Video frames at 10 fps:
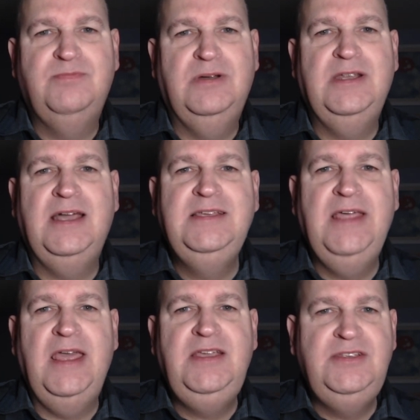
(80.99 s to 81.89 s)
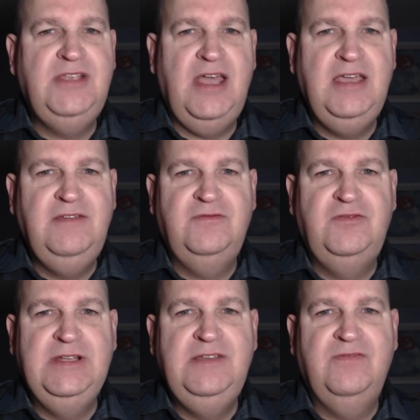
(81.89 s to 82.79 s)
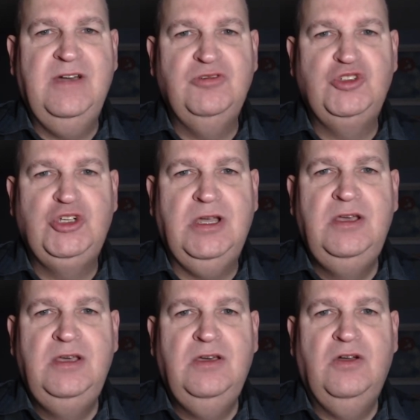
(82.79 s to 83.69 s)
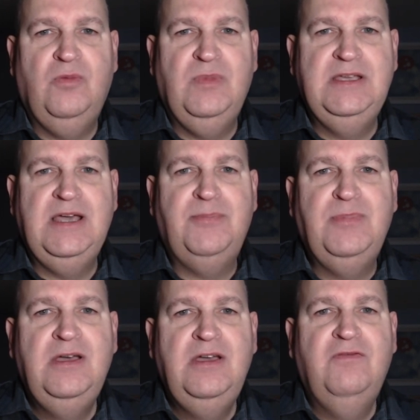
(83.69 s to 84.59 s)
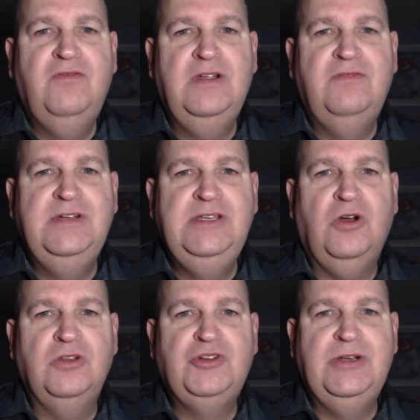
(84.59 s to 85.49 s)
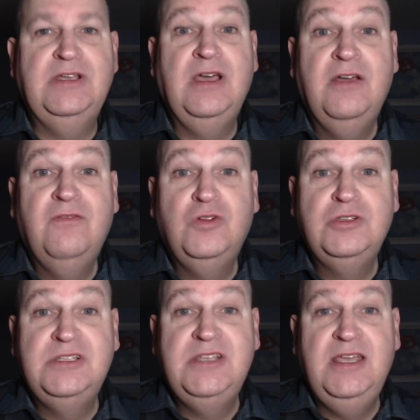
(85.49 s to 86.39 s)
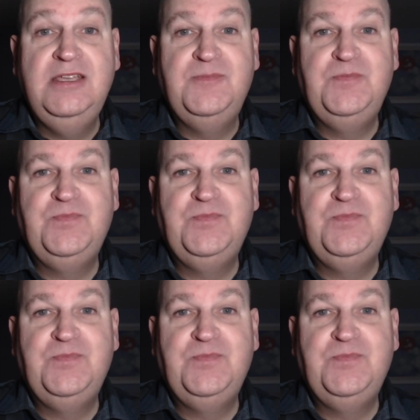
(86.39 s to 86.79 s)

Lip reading: but I gained a free voucher on my app for a free hot drink for today.